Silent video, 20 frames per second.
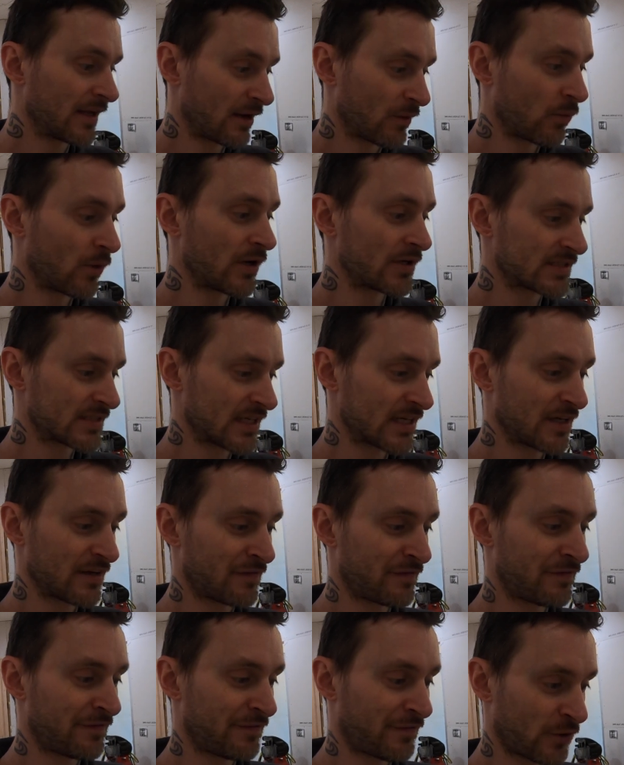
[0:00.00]
There was a
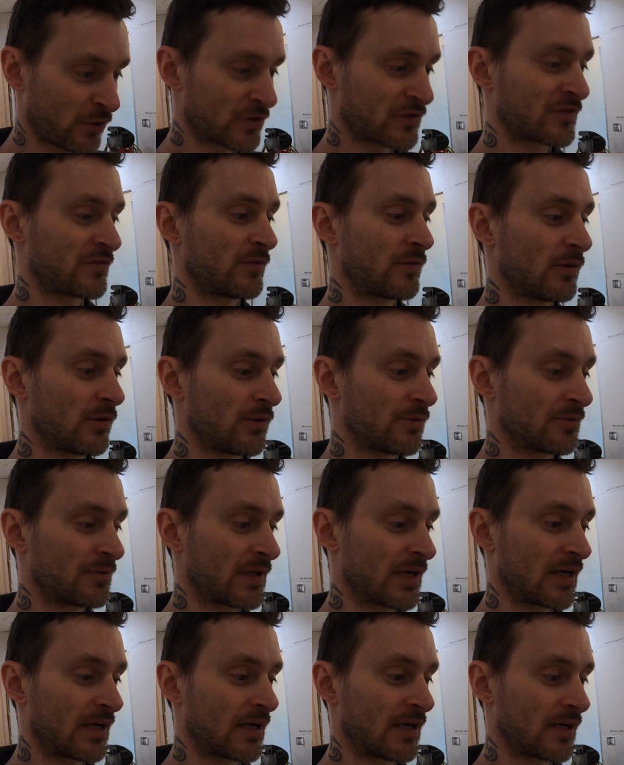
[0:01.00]
forceful
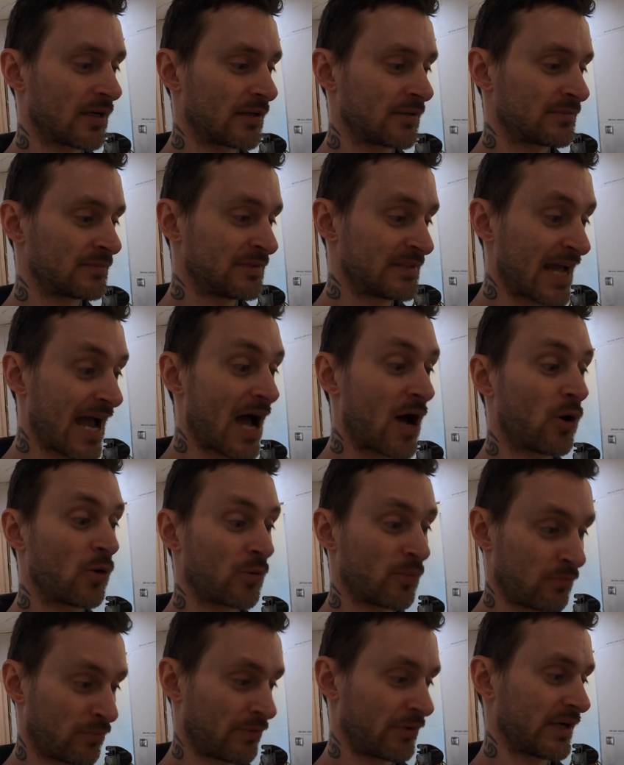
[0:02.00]

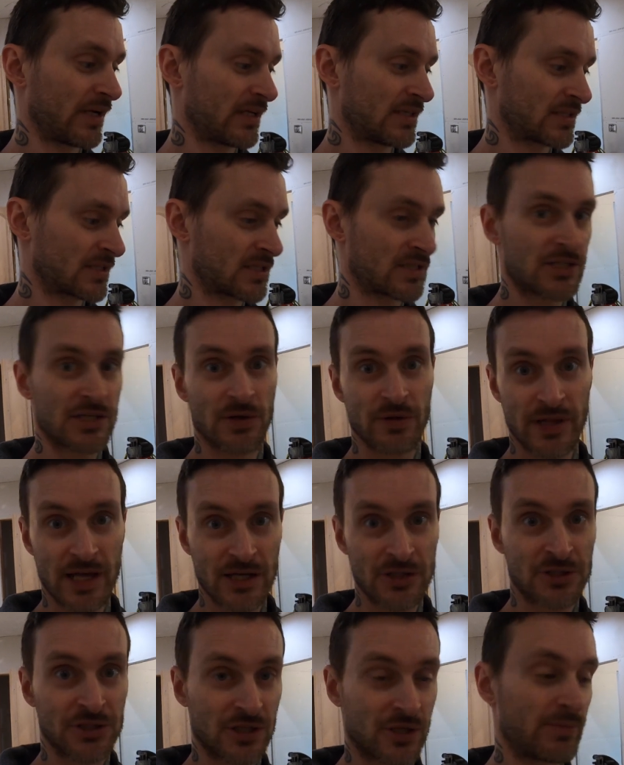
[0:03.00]
down breeze, so
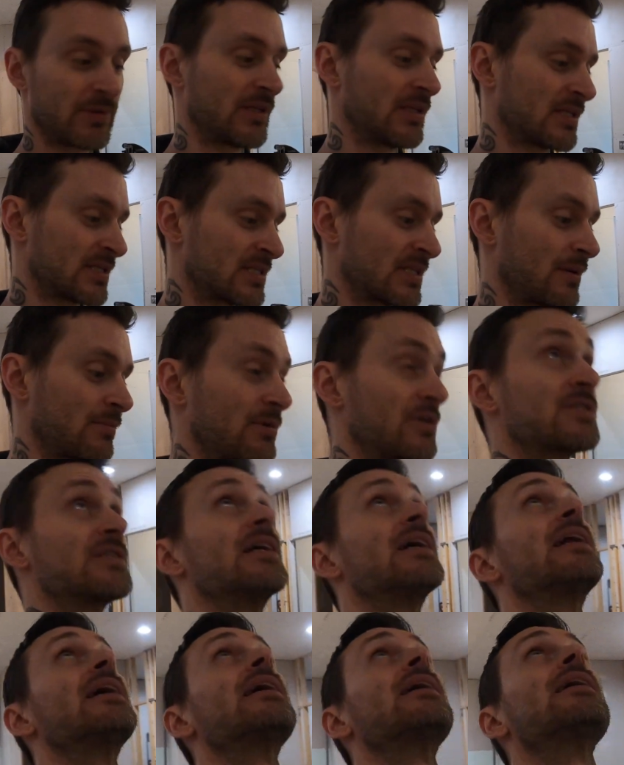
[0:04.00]
that should have been the summer
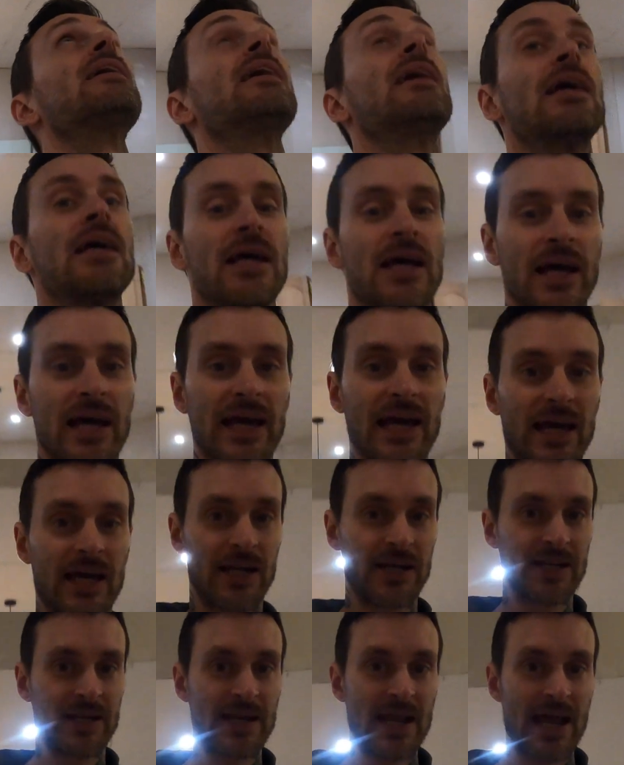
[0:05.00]
setting. And